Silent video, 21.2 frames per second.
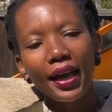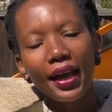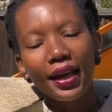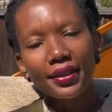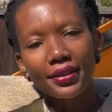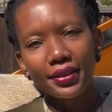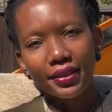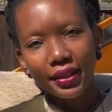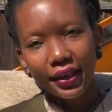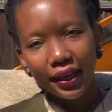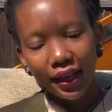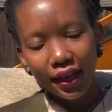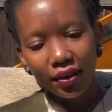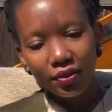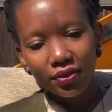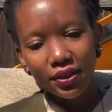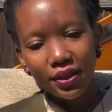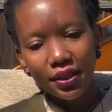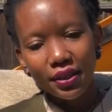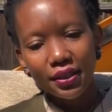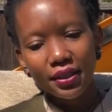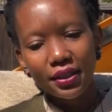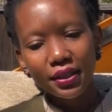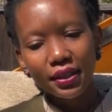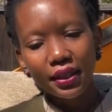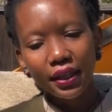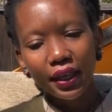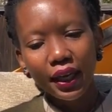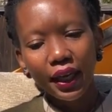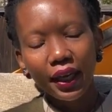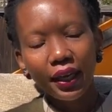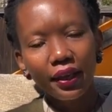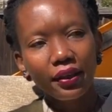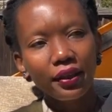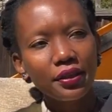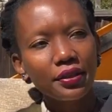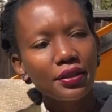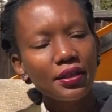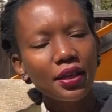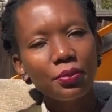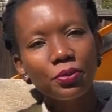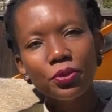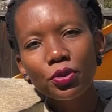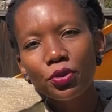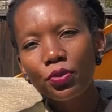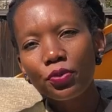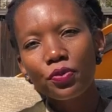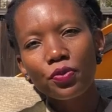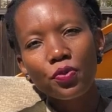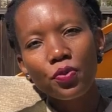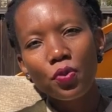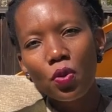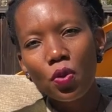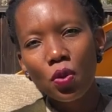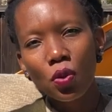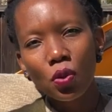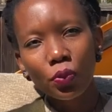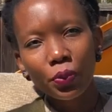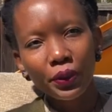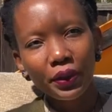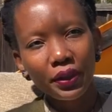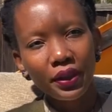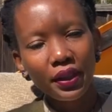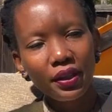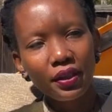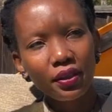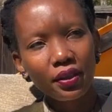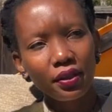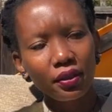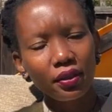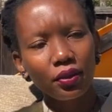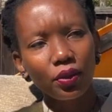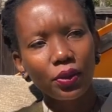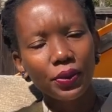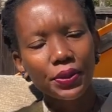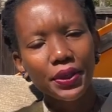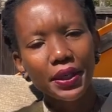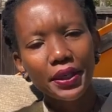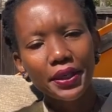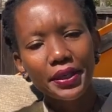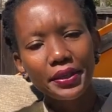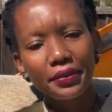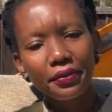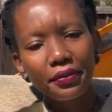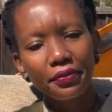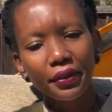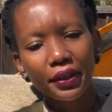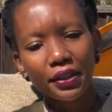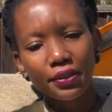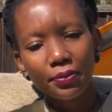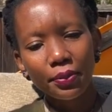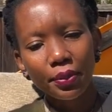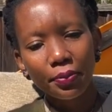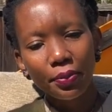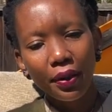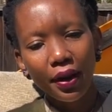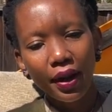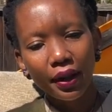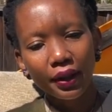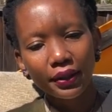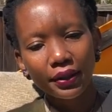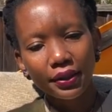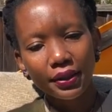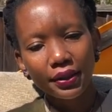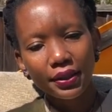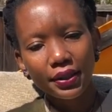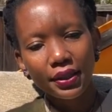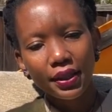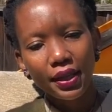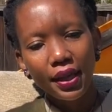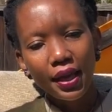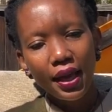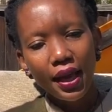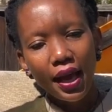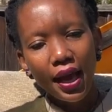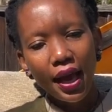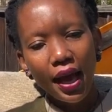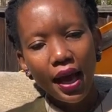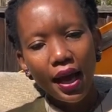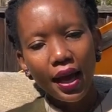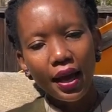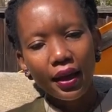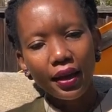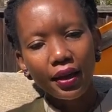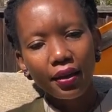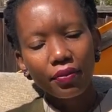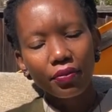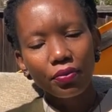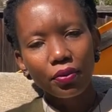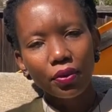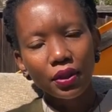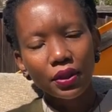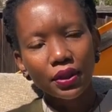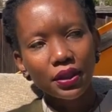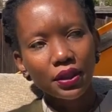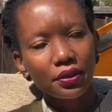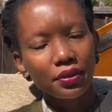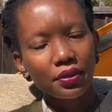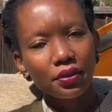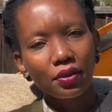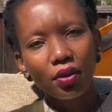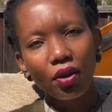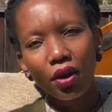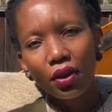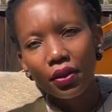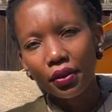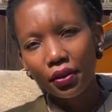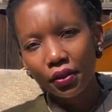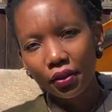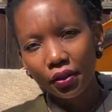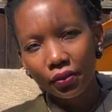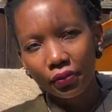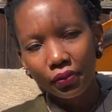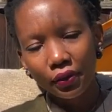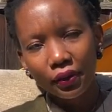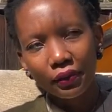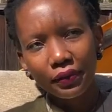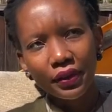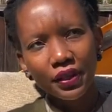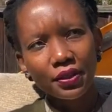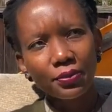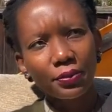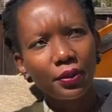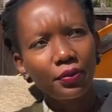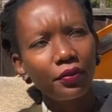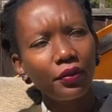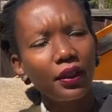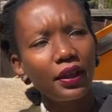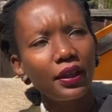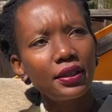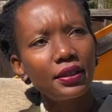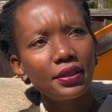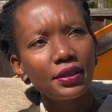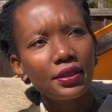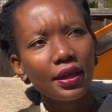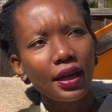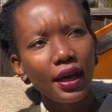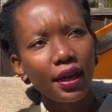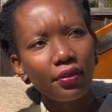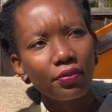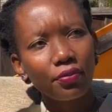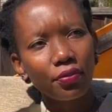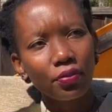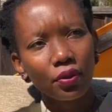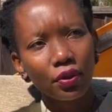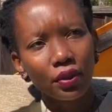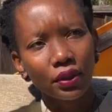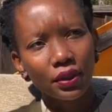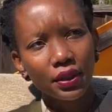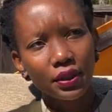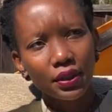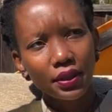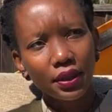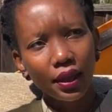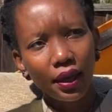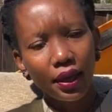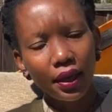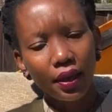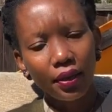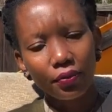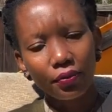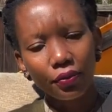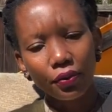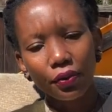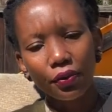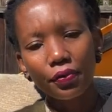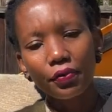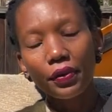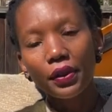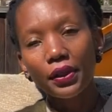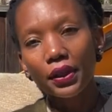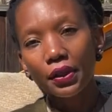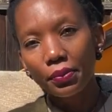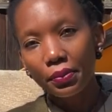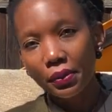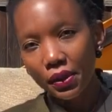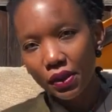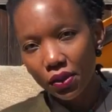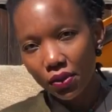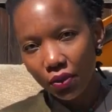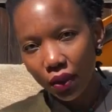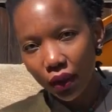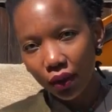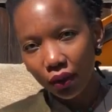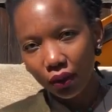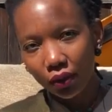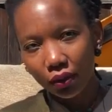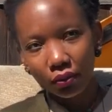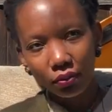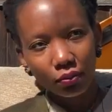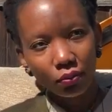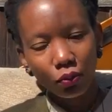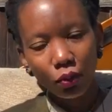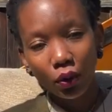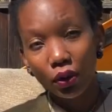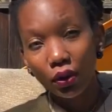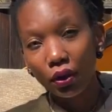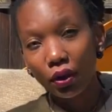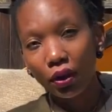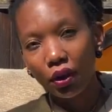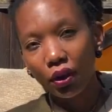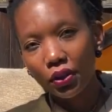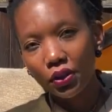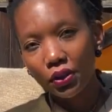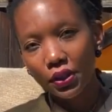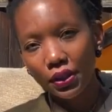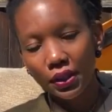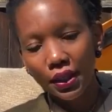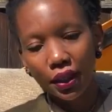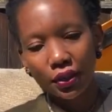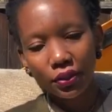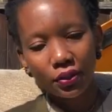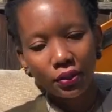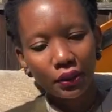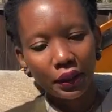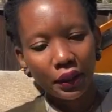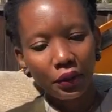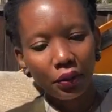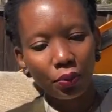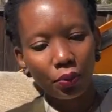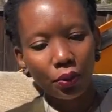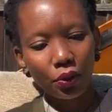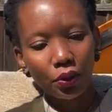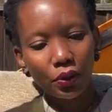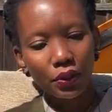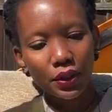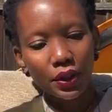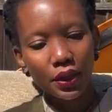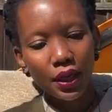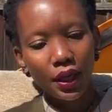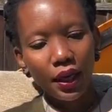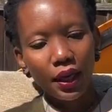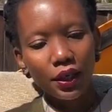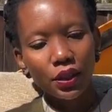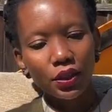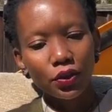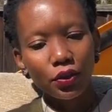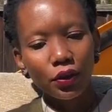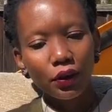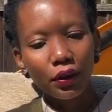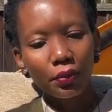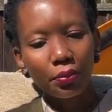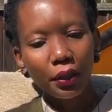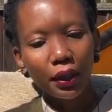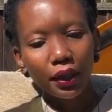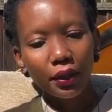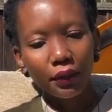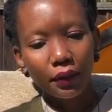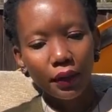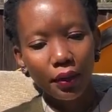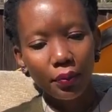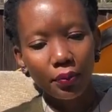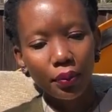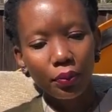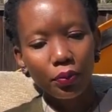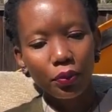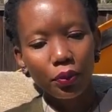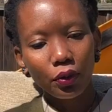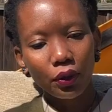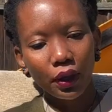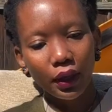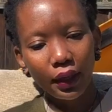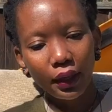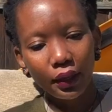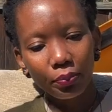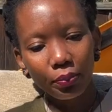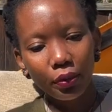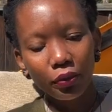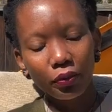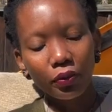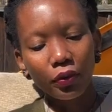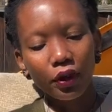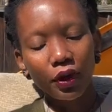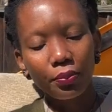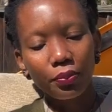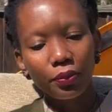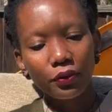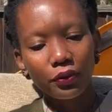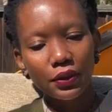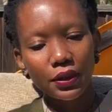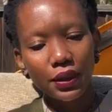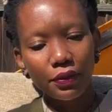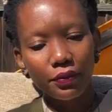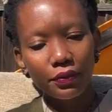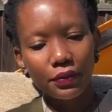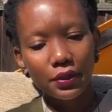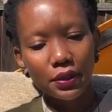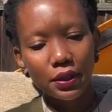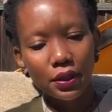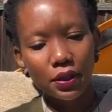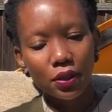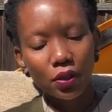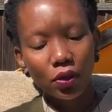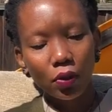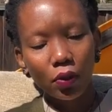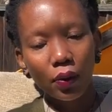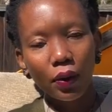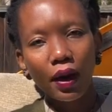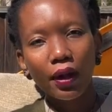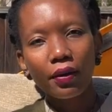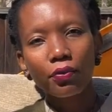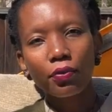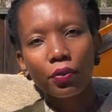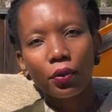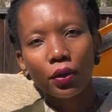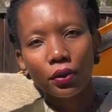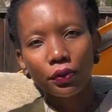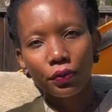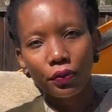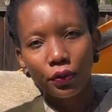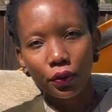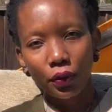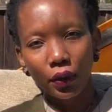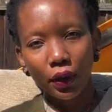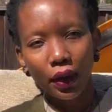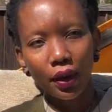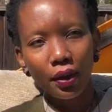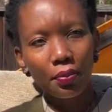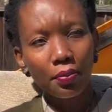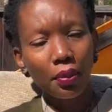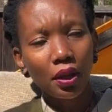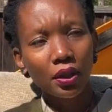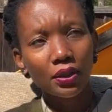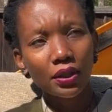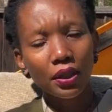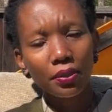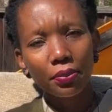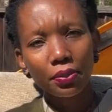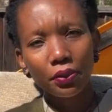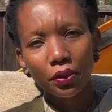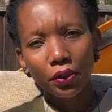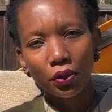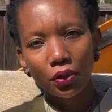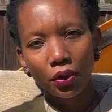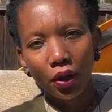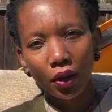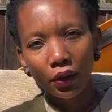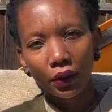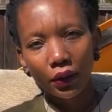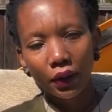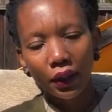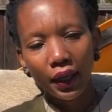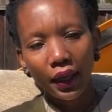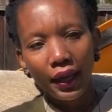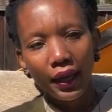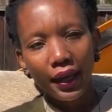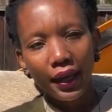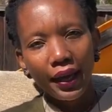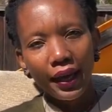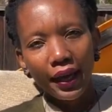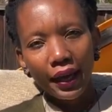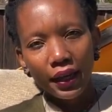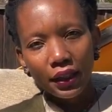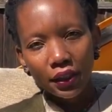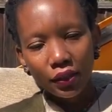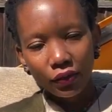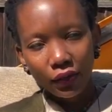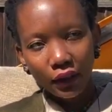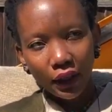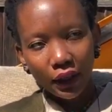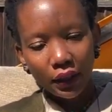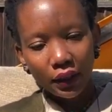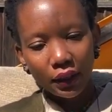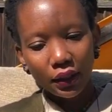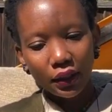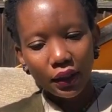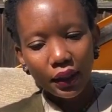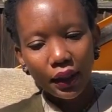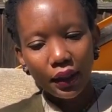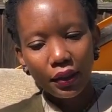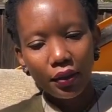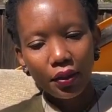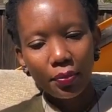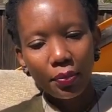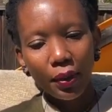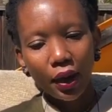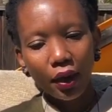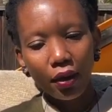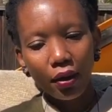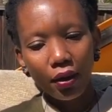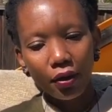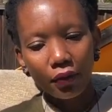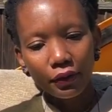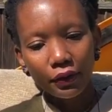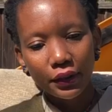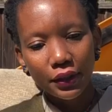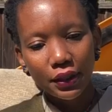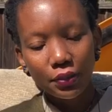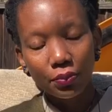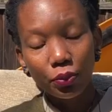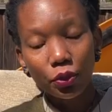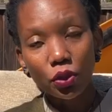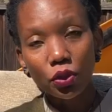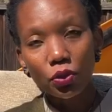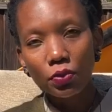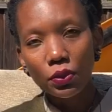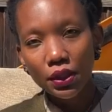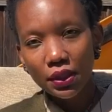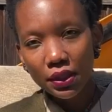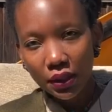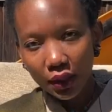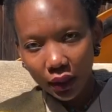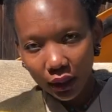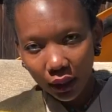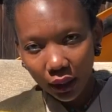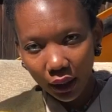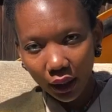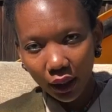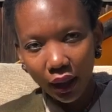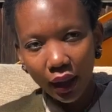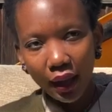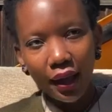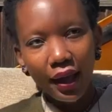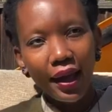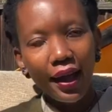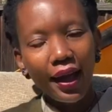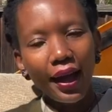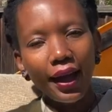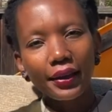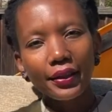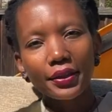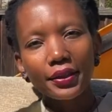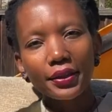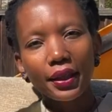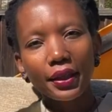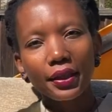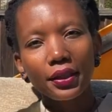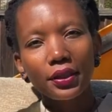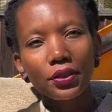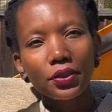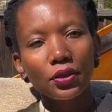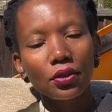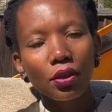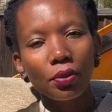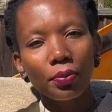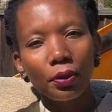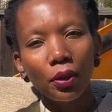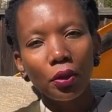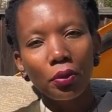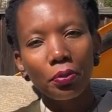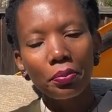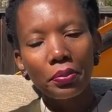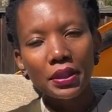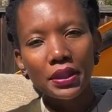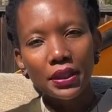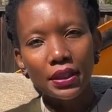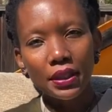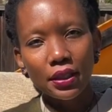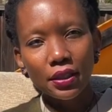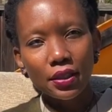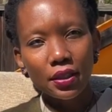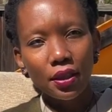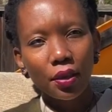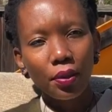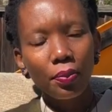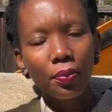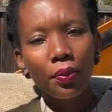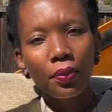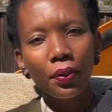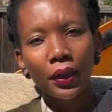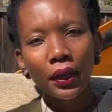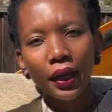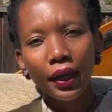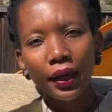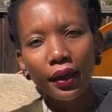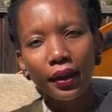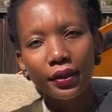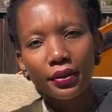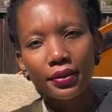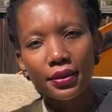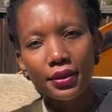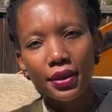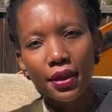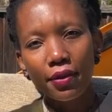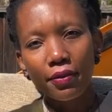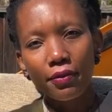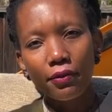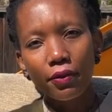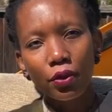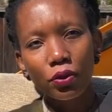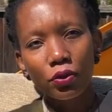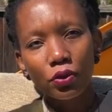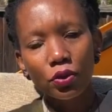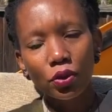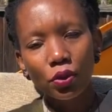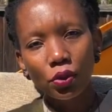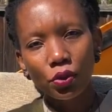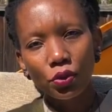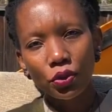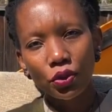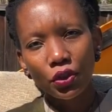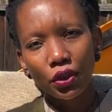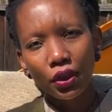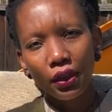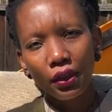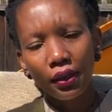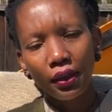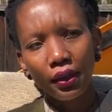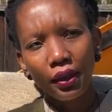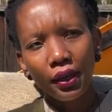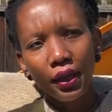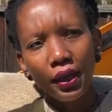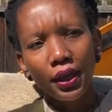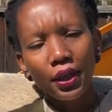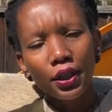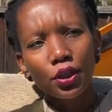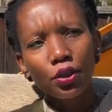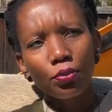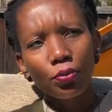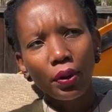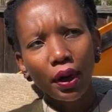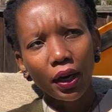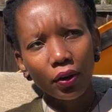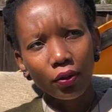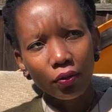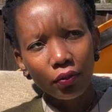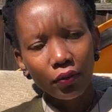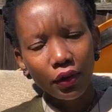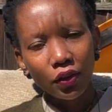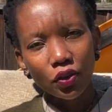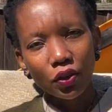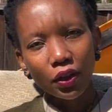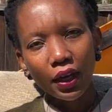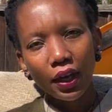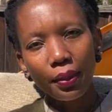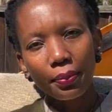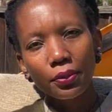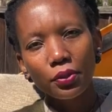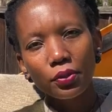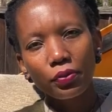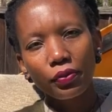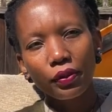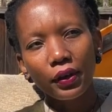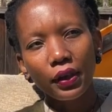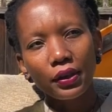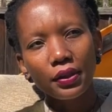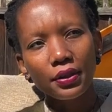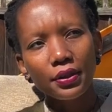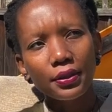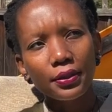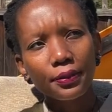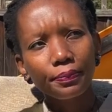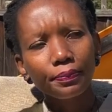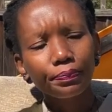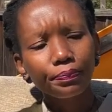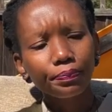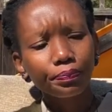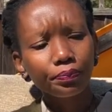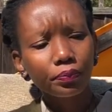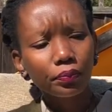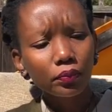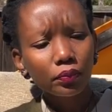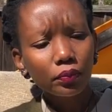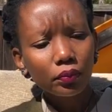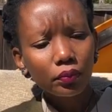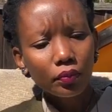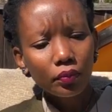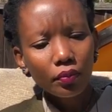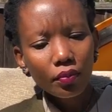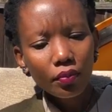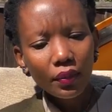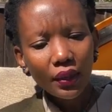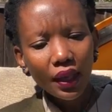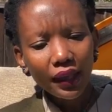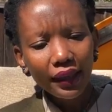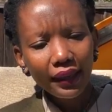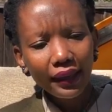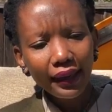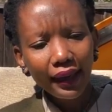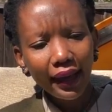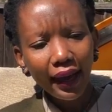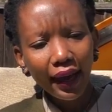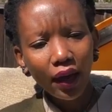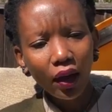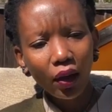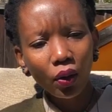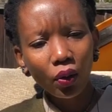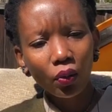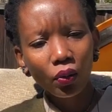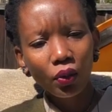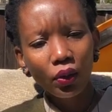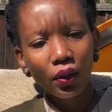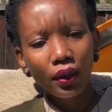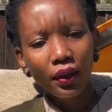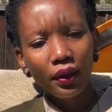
as an accountant and in some sort of role within the alternative investment practice. I have worked as an auditor for investment funds. I've worked for a fund administrator, one of the largest actually in the world, starting my career in Bermuda before I moved to San Francisco. I've worked for a multi-billion-dollar hedge fund in their back office. Most recently, I decided to start my own business, bringing a CFO solution to micro venture capital funds. Now,